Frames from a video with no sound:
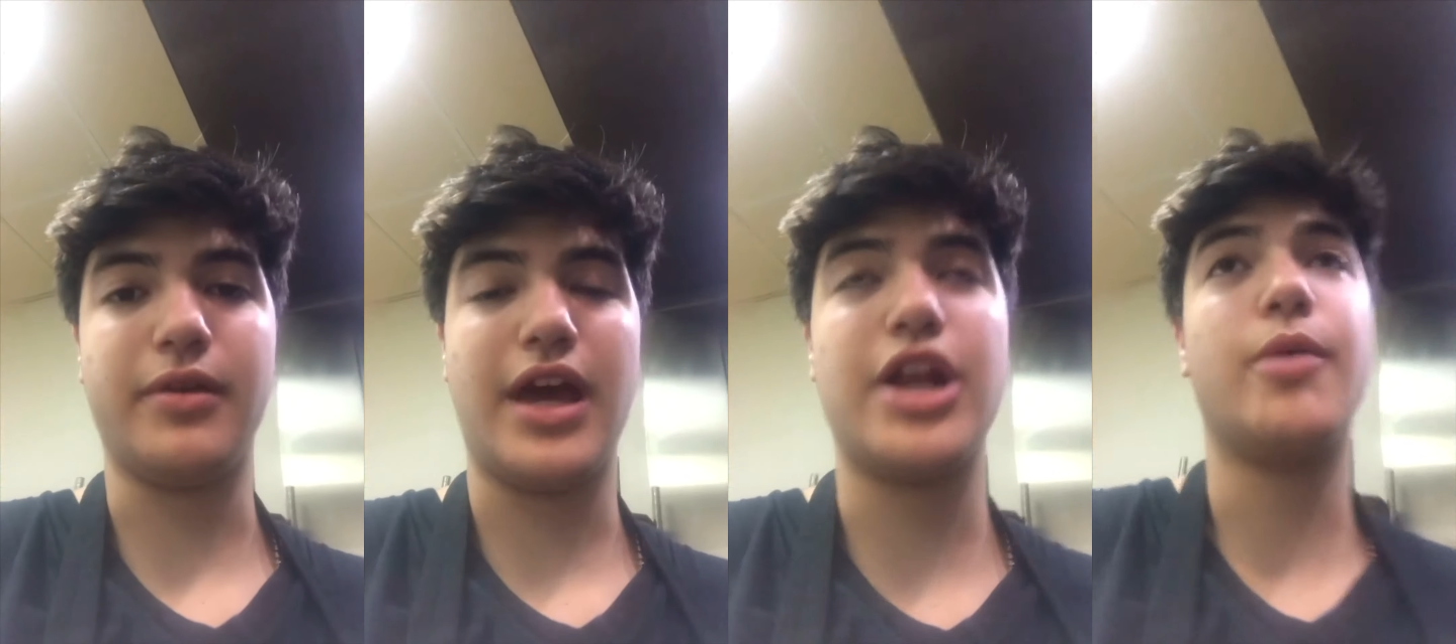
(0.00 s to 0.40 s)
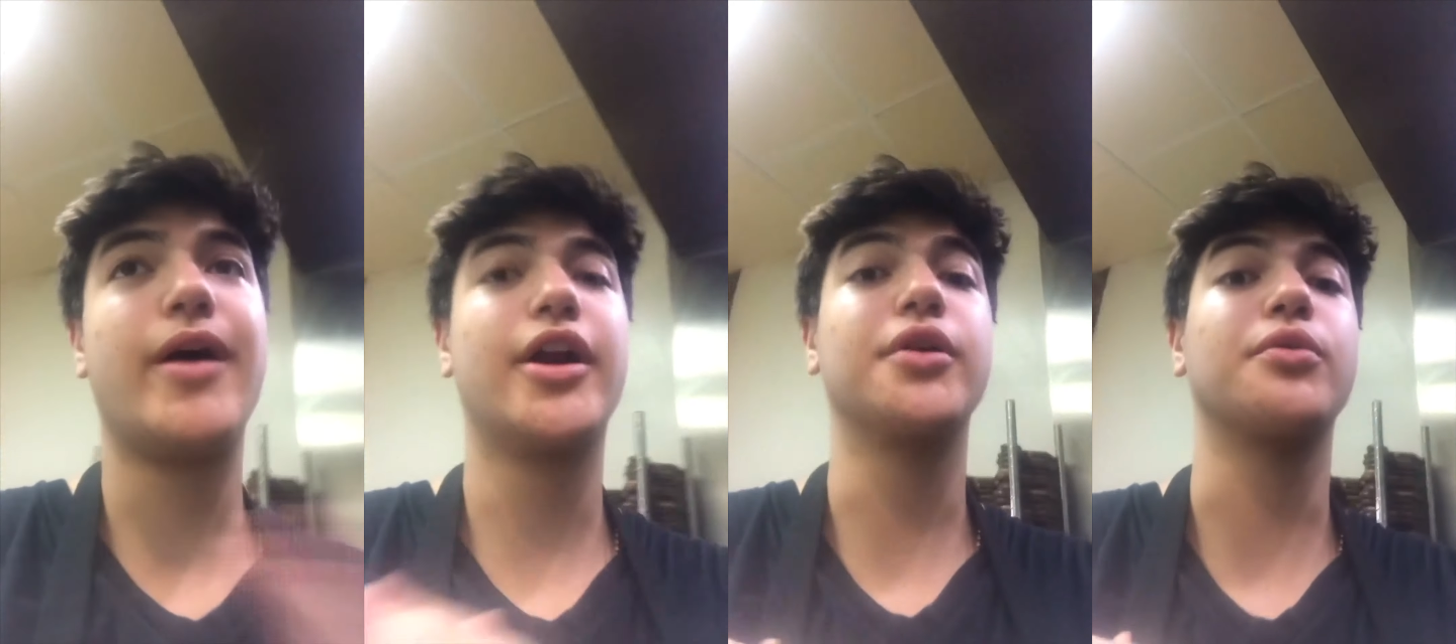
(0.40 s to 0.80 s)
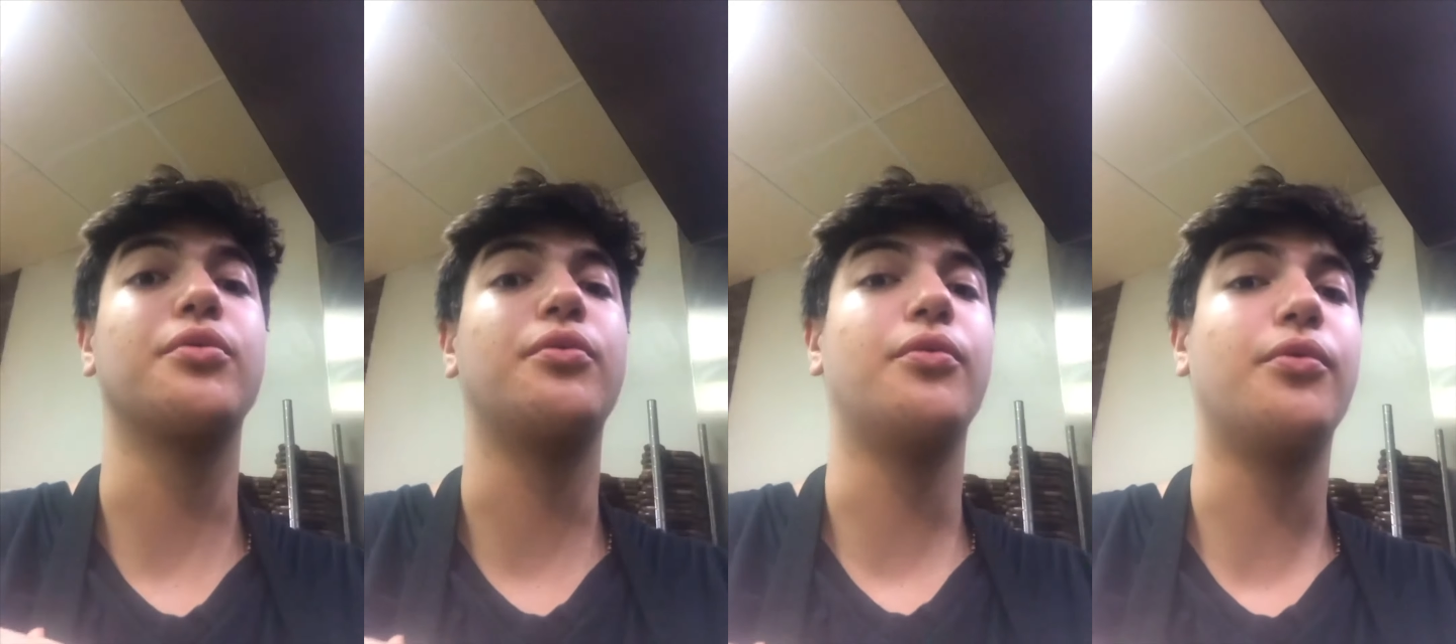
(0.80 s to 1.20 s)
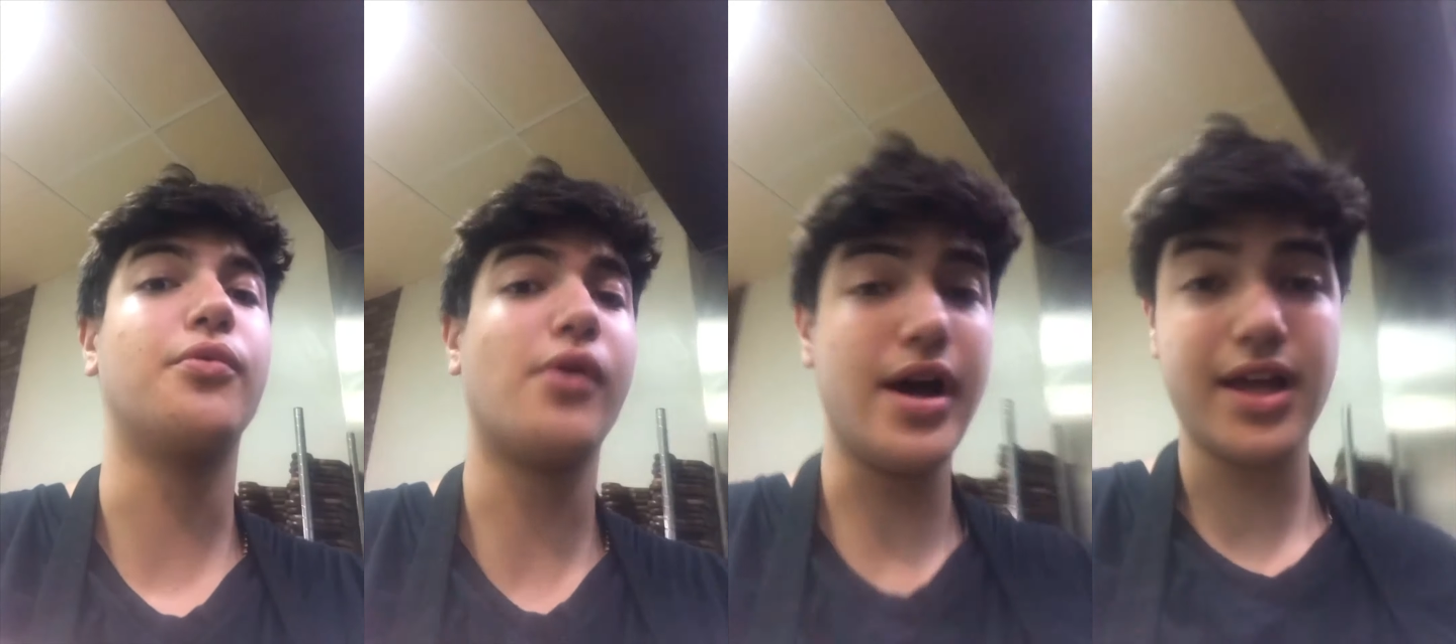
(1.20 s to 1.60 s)
And no matter
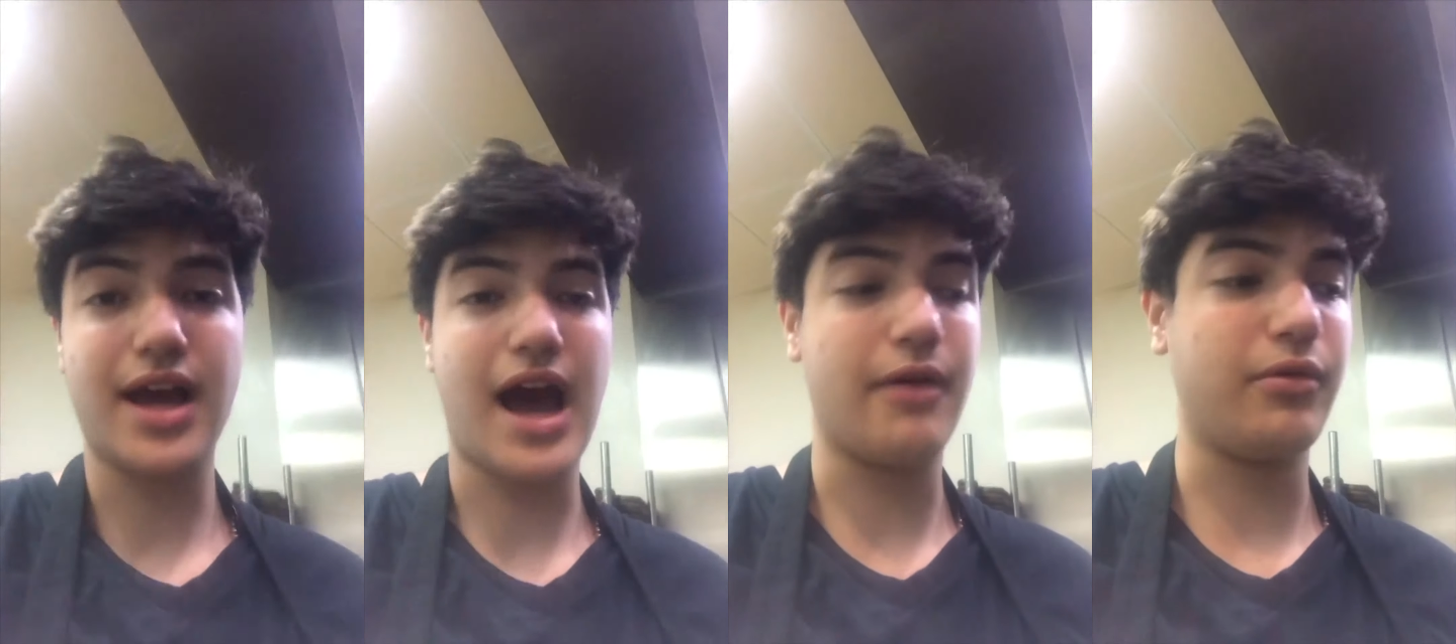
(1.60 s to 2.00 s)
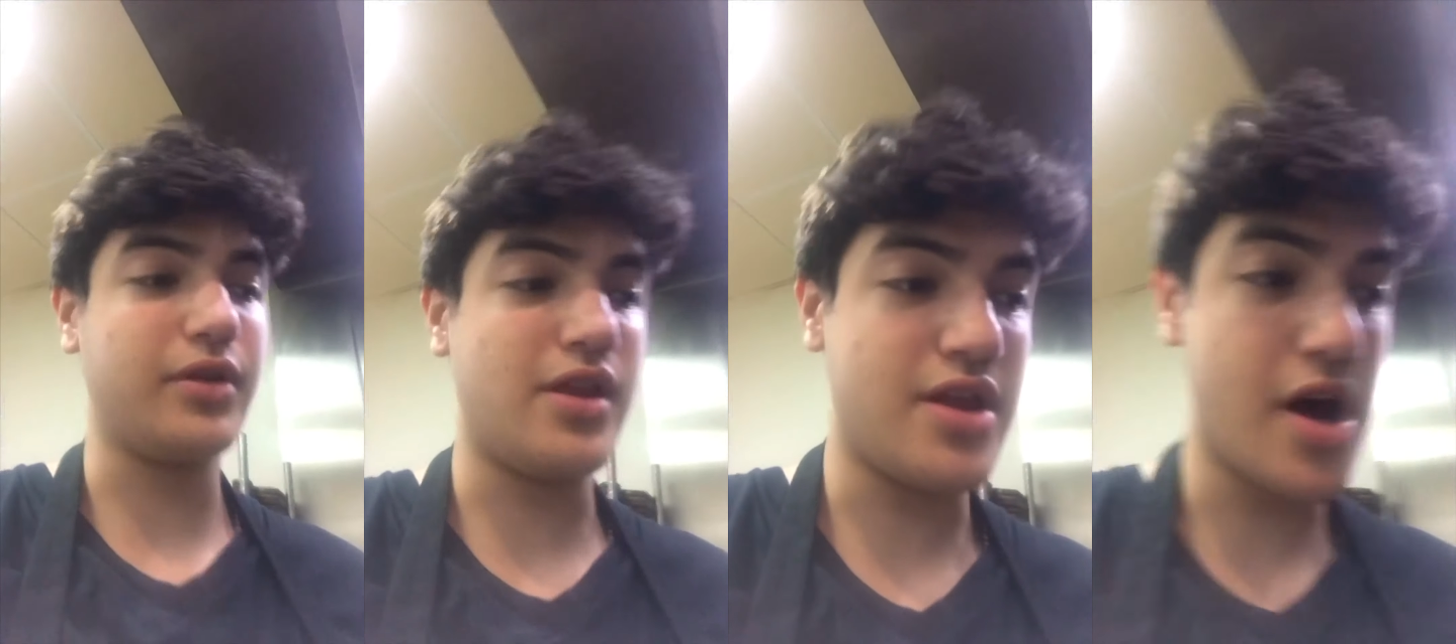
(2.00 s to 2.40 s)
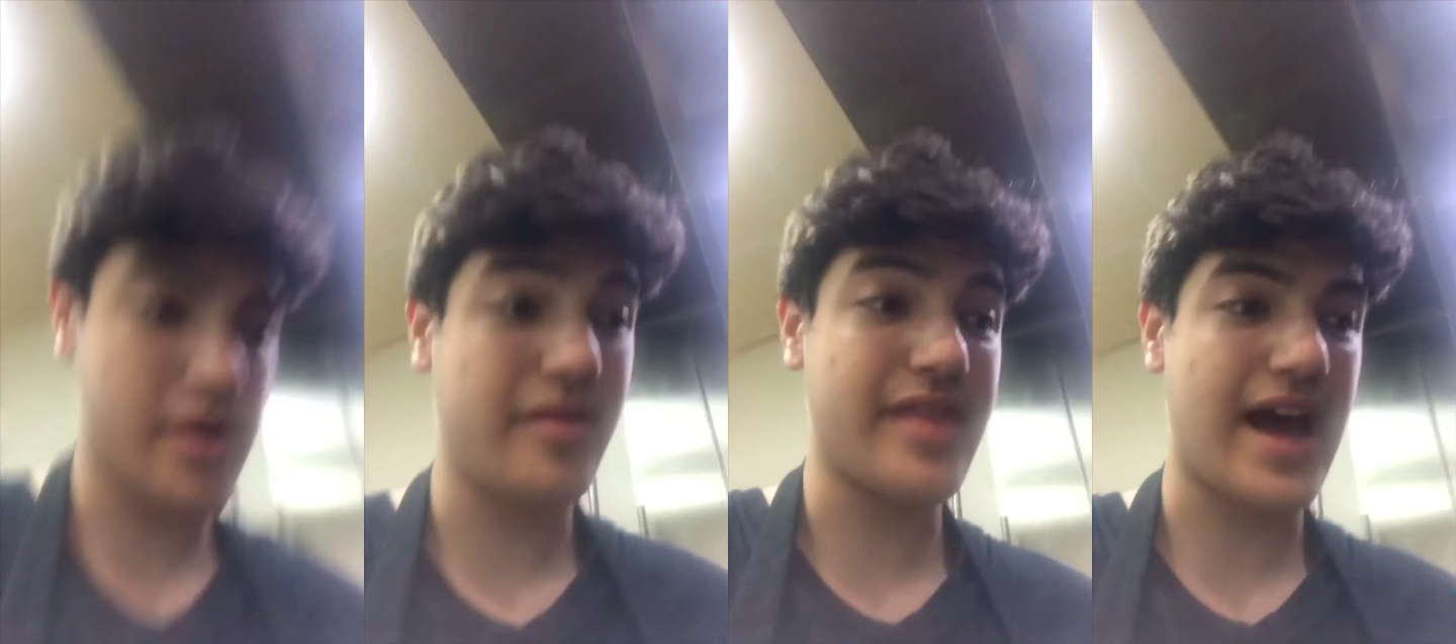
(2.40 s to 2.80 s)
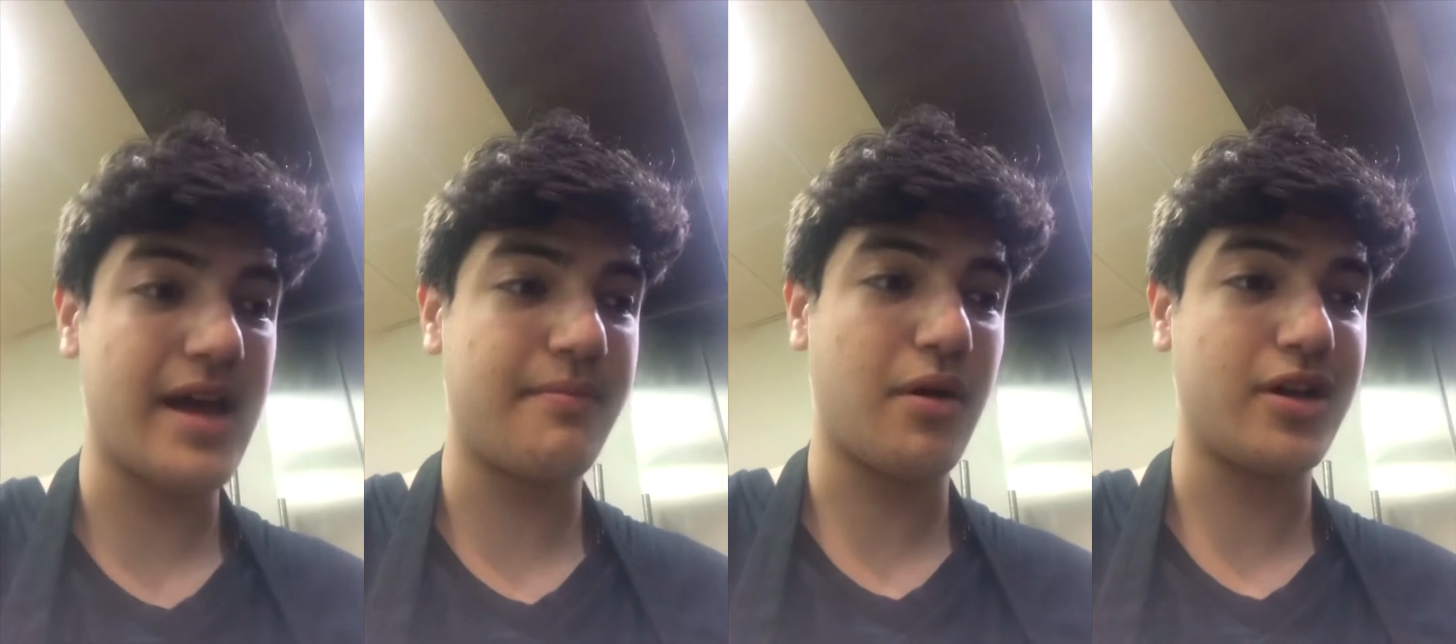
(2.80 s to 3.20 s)
what, I will know that
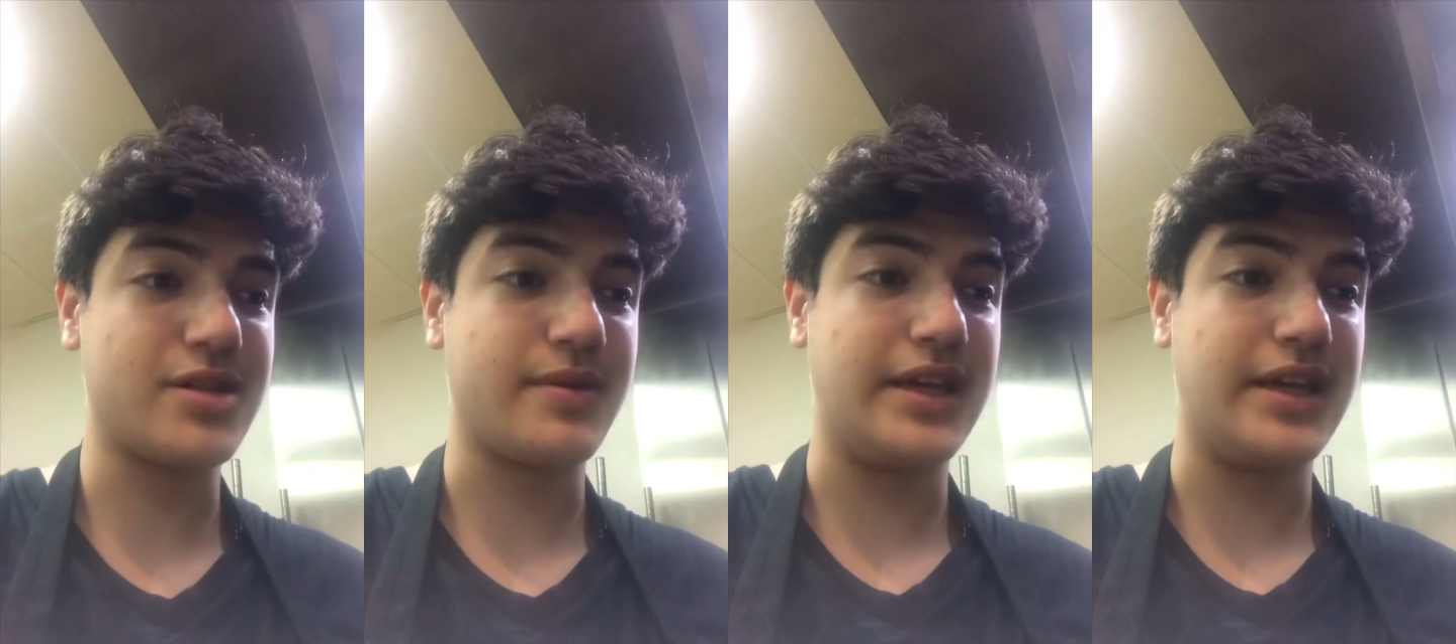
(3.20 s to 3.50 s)
it burns me.